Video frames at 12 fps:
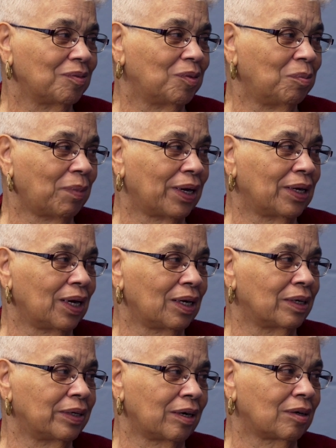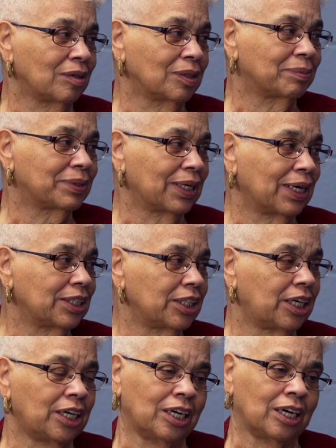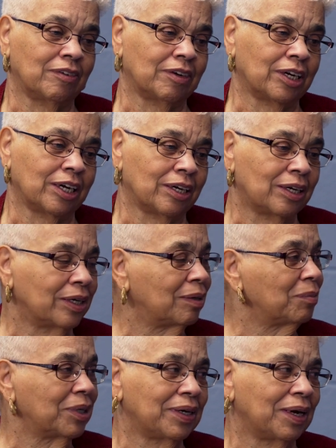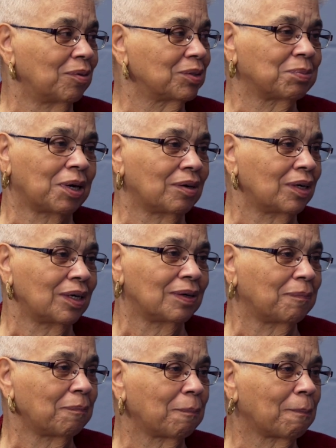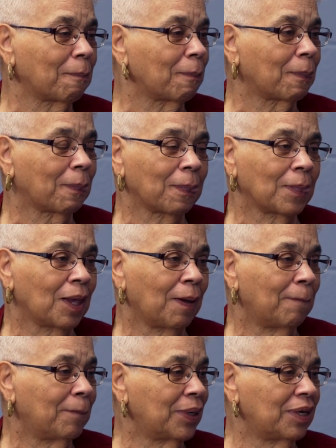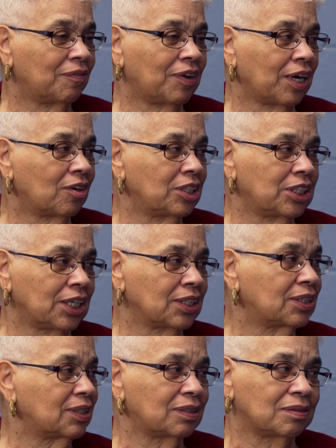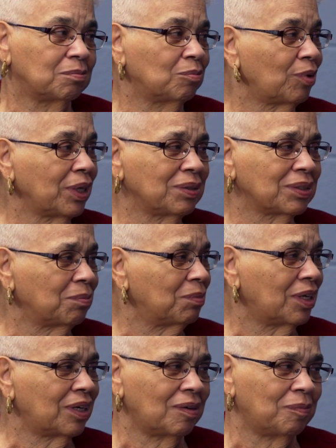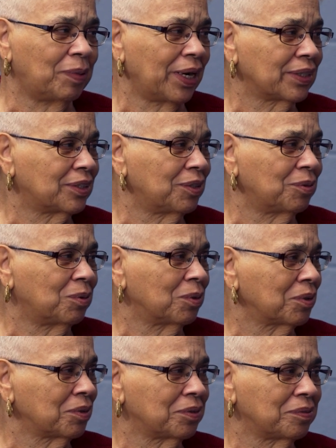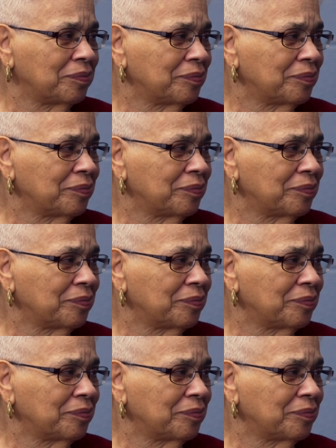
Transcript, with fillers: We might have had a knuckle upside your head every now and then, but that was about it. Yeah. But if they could just bring some love back to the world,